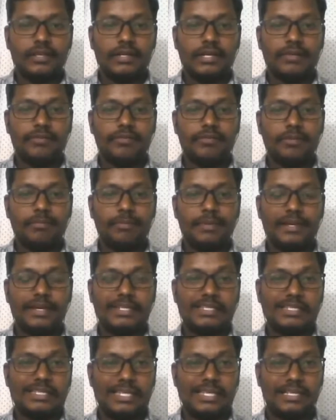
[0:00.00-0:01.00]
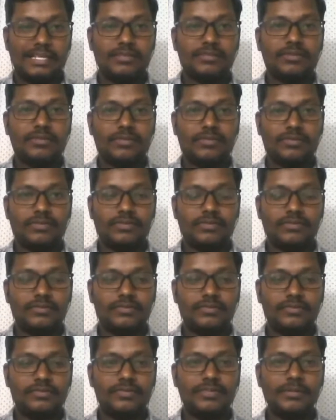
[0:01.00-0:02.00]
developmental stages also.
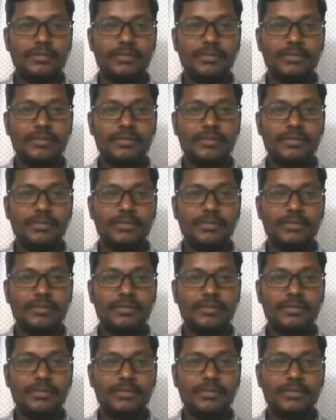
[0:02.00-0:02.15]
They